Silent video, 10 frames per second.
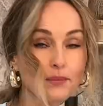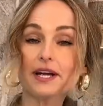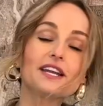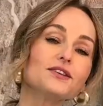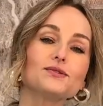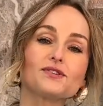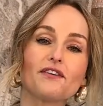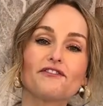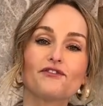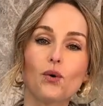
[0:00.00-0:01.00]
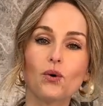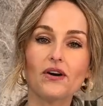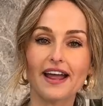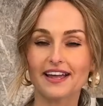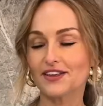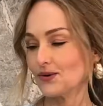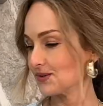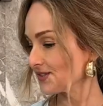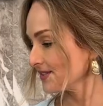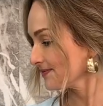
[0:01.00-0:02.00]
we're gonna use 4 egg
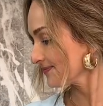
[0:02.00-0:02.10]
yolks.